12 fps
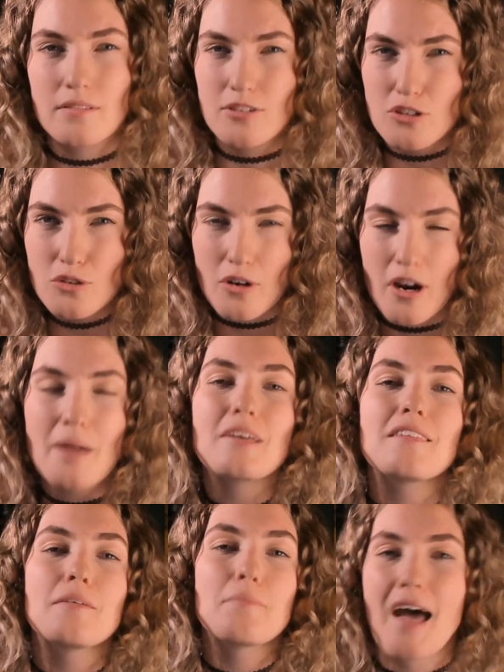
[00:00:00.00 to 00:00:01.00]

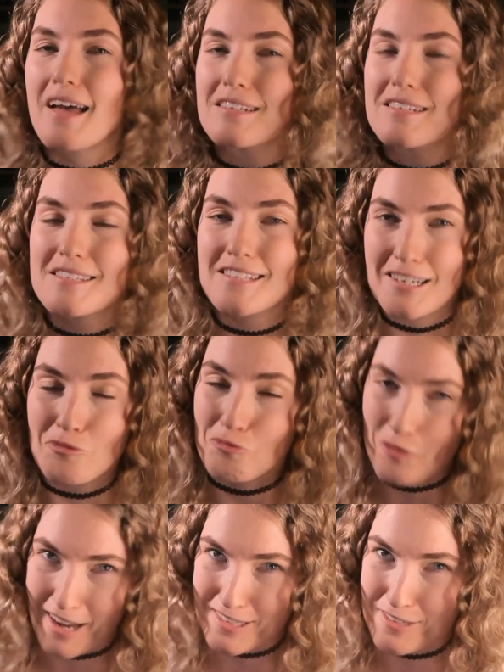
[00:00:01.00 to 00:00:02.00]
Describing the man sitting
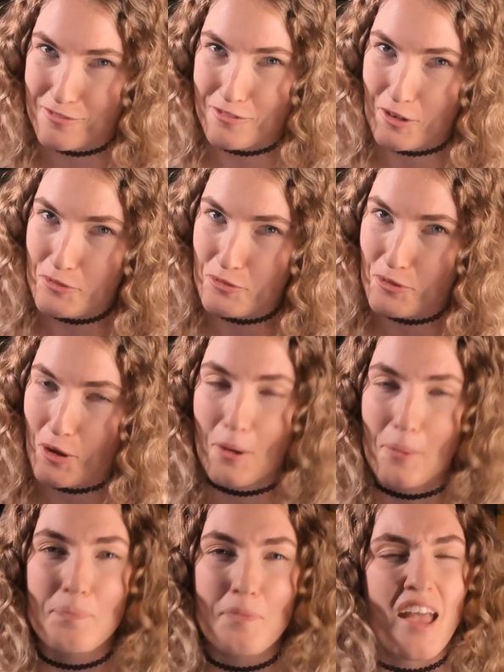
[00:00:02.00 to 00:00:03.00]
right in front of
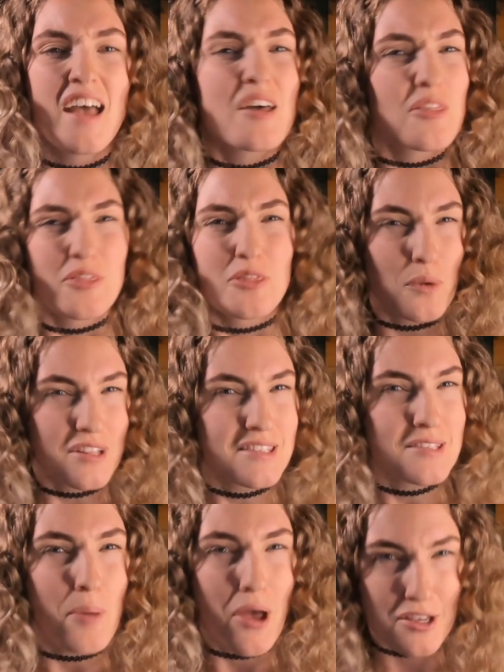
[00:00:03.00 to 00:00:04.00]
her. The
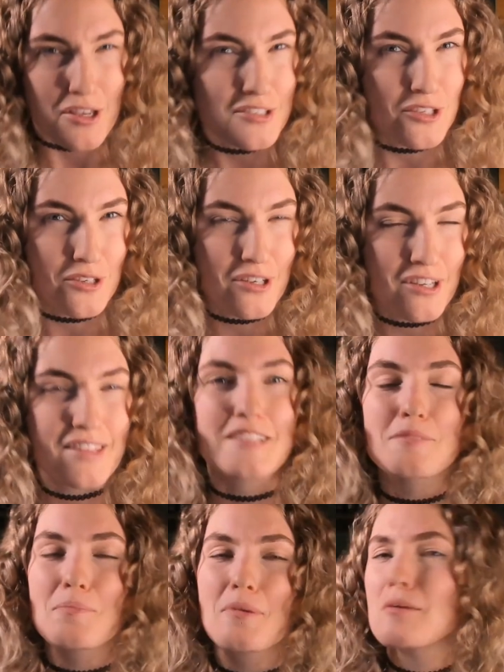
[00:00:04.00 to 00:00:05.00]
ones persecuting
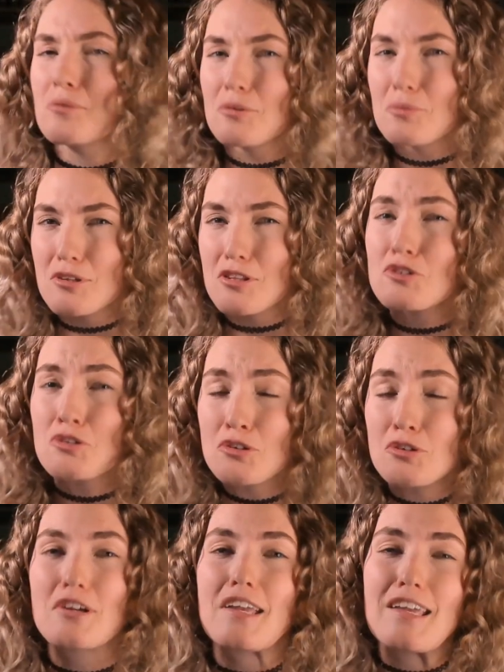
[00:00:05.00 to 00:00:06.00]
these people were the
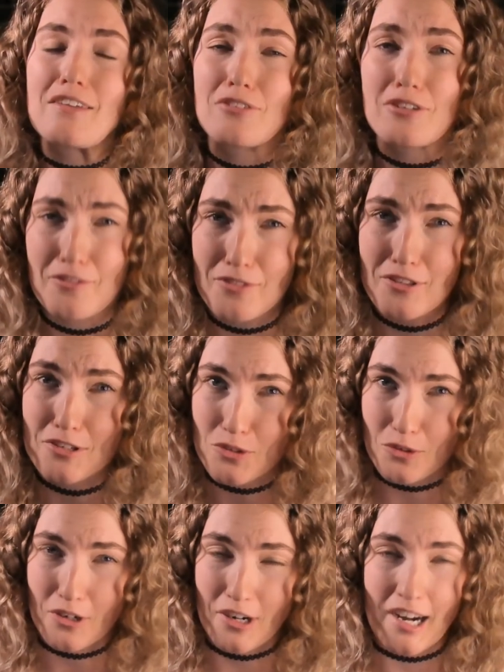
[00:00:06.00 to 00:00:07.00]
true evil of the
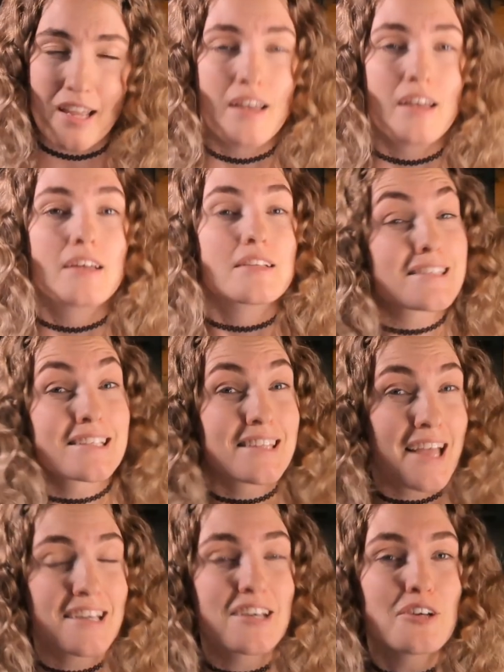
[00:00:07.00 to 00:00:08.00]
story.
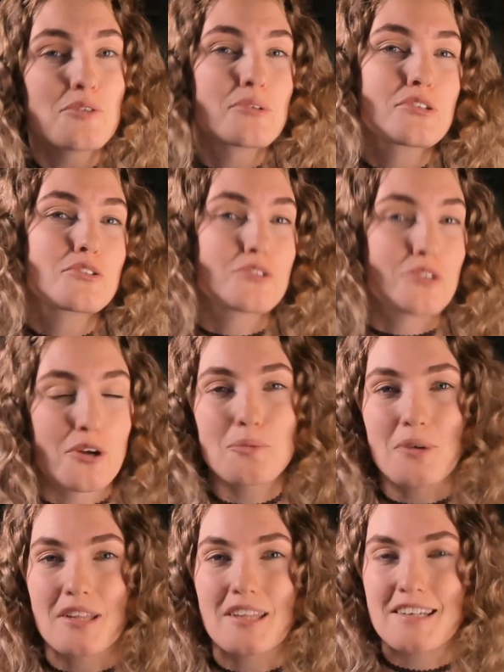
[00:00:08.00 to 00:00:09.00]
Delanka was so
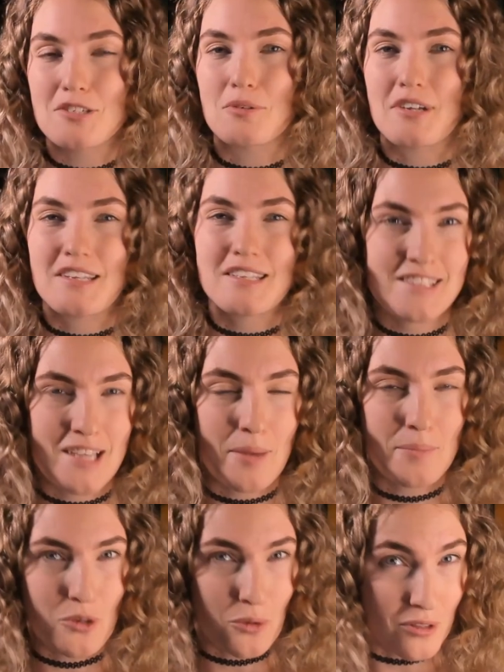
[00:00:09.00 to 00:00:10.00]
willing to
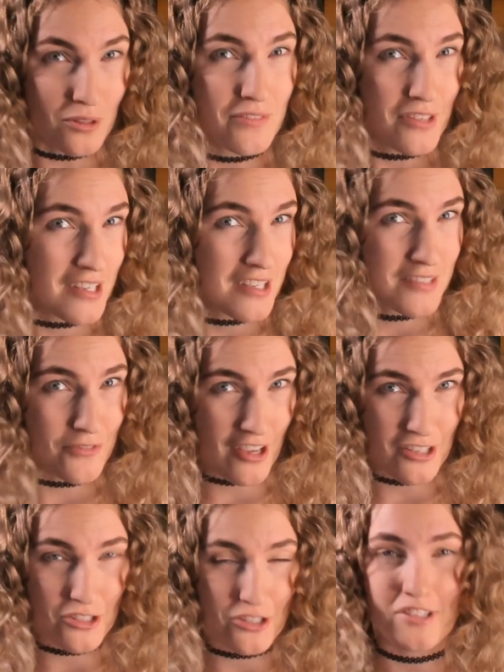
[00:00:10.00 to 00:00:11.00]
accept all of the
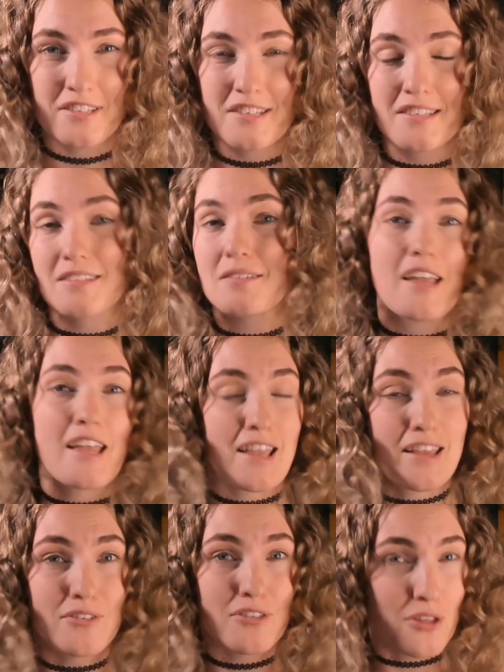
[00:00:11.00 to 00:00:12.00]
confessions,
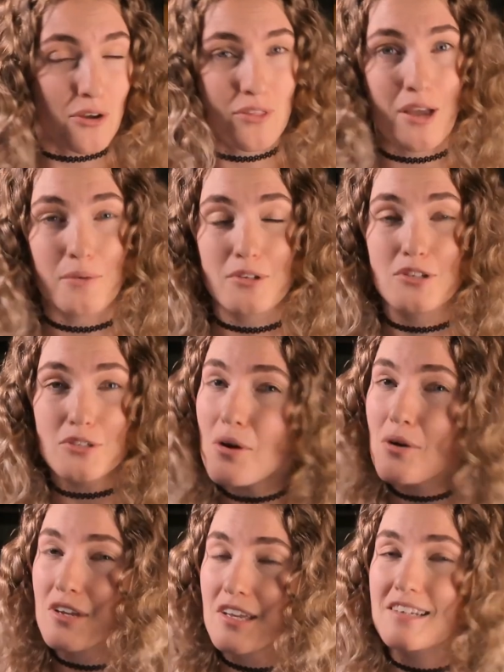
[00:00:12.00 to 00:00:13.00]
even though they were so
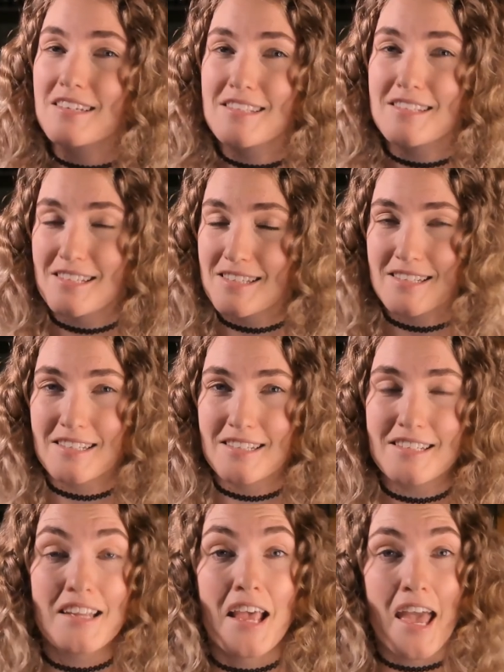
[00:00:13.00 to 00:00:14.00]

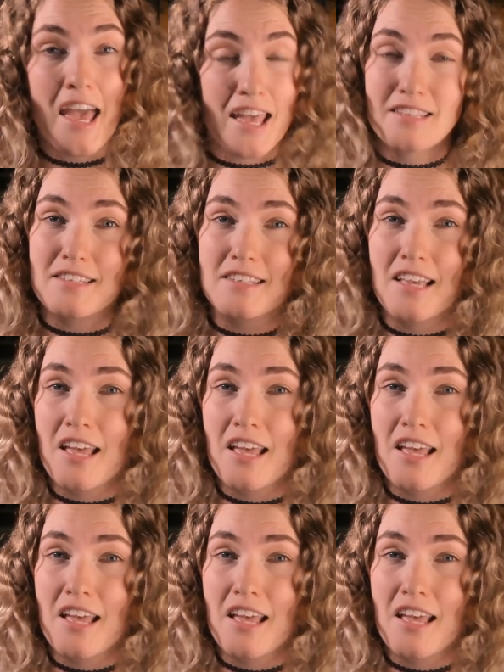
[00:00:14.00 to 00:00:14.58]
inconsistent, hence